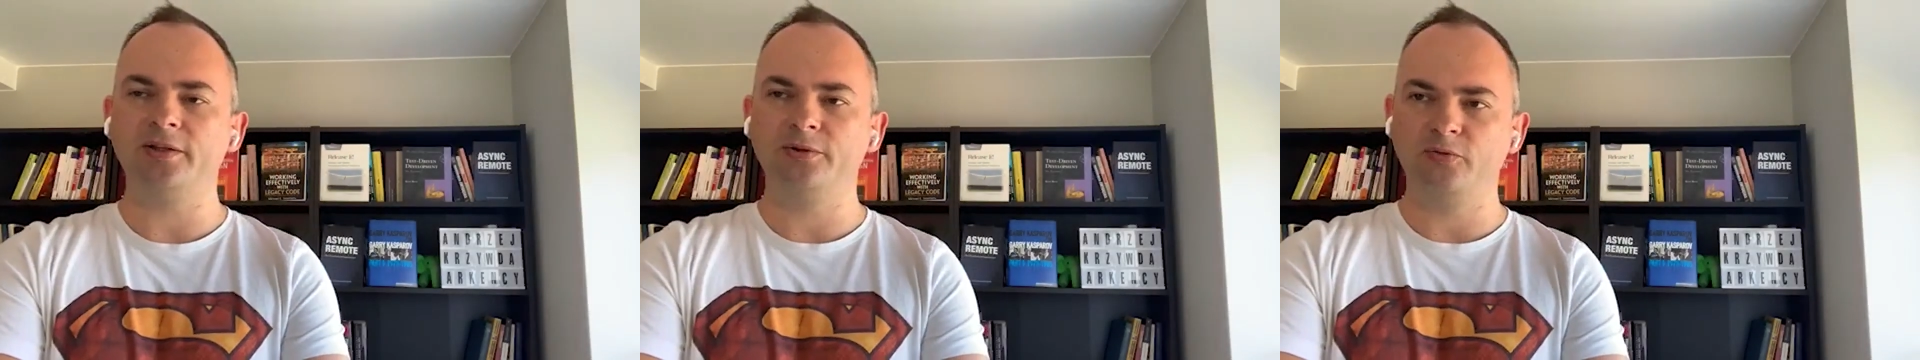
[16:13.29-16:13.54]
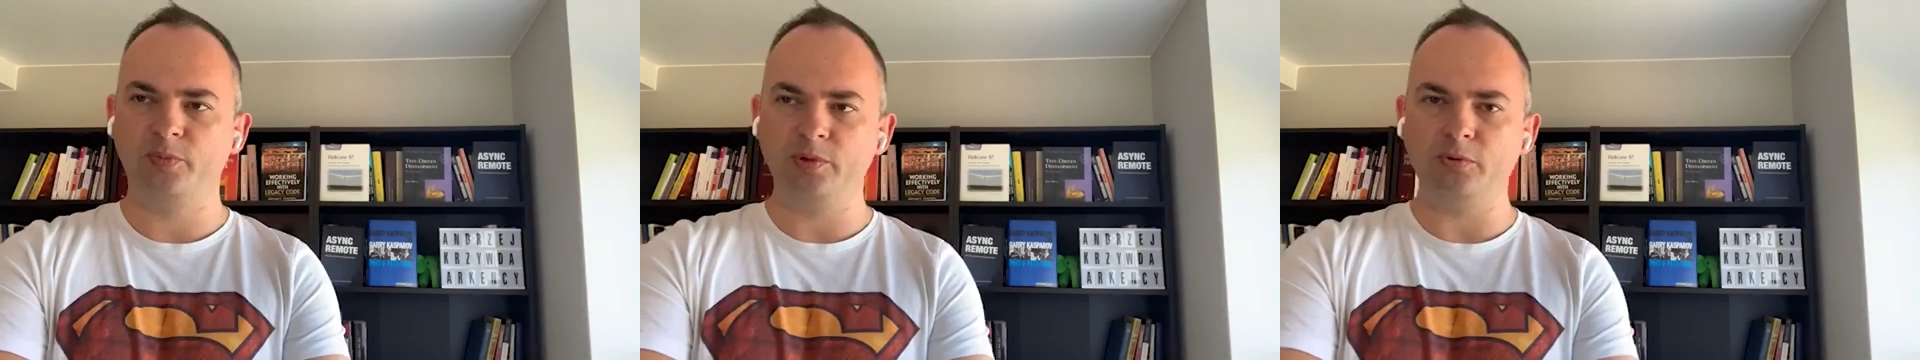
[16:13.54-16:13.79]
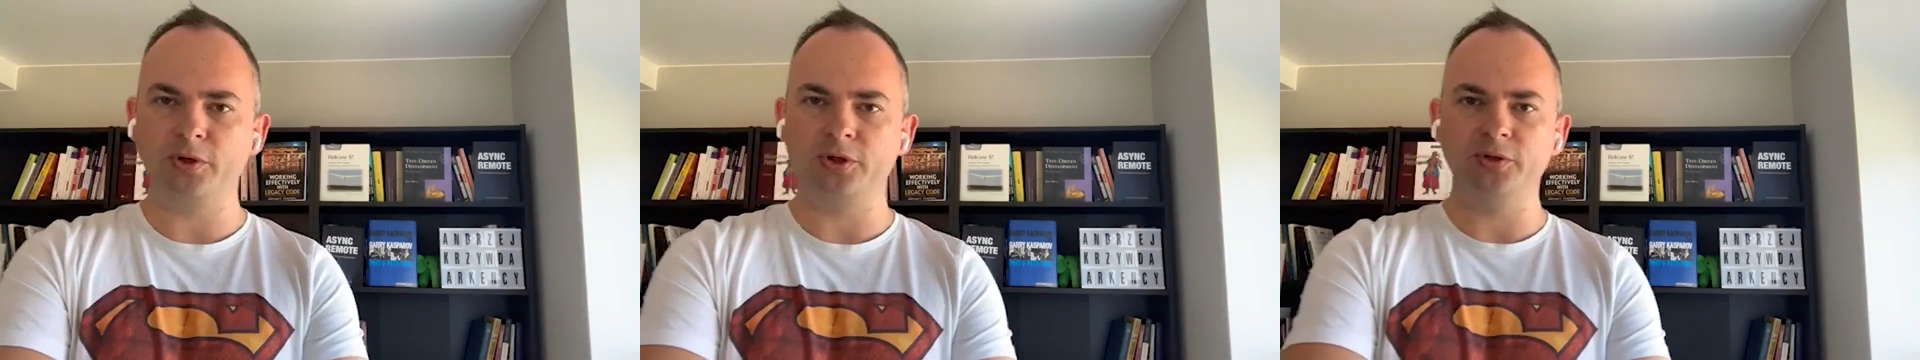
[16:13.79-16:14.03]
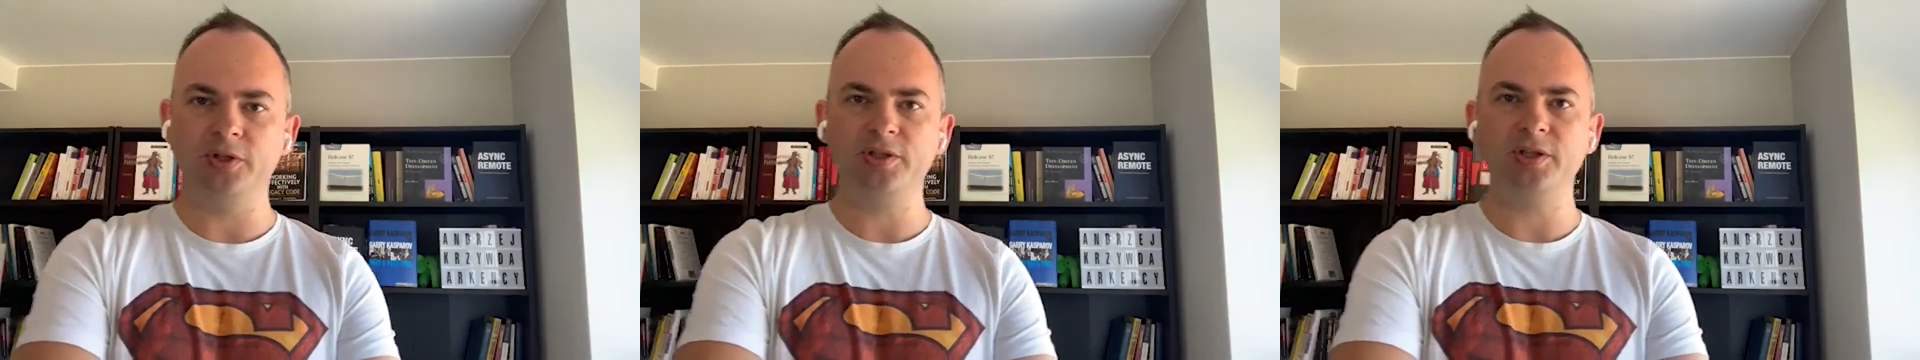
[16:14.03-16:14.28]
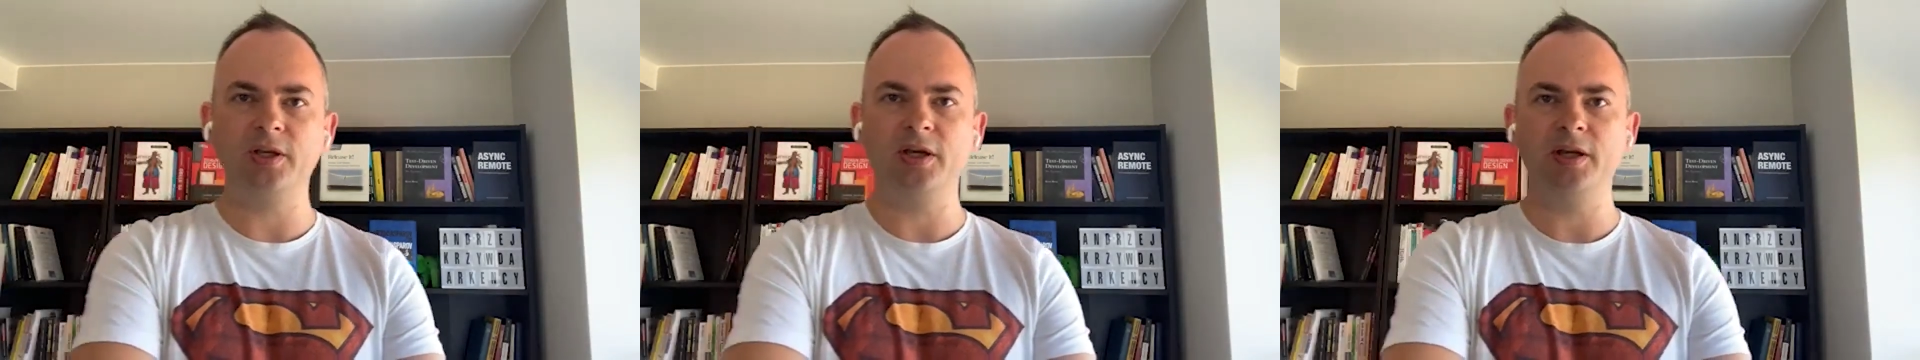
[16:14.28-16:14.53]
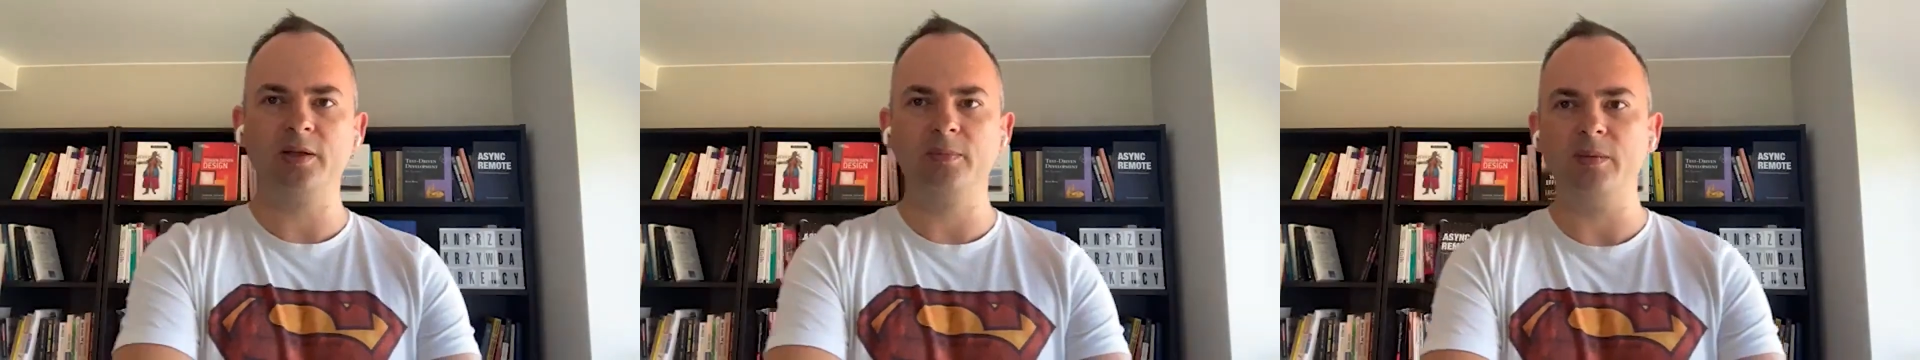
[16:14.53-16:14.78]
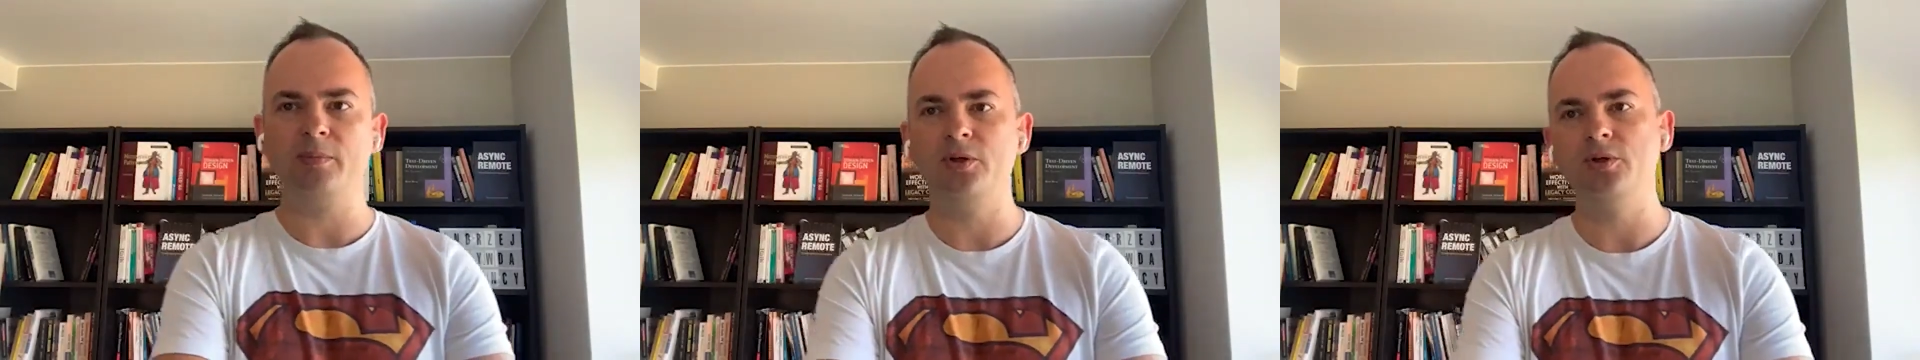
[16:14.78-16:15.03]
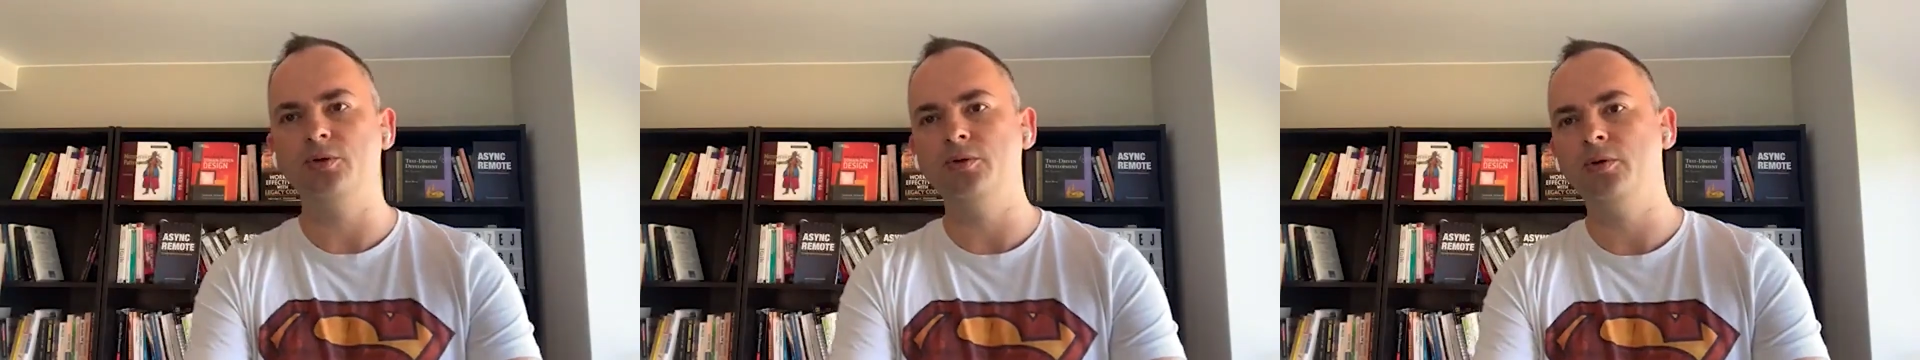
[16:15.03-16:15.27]
you've been working on this ticket. Maybe
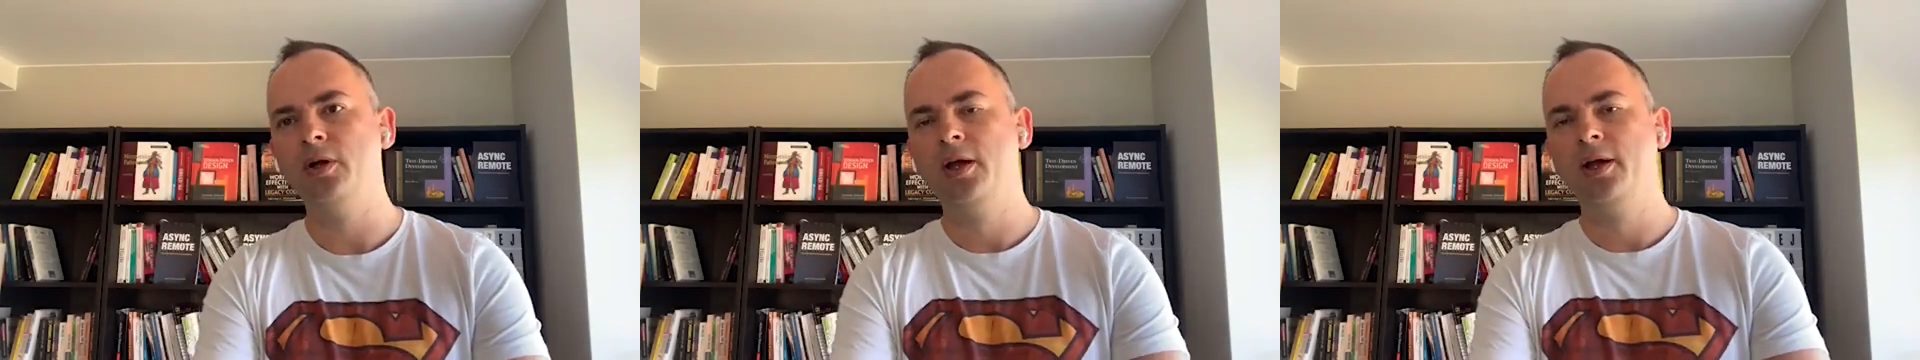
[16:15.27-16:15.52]
you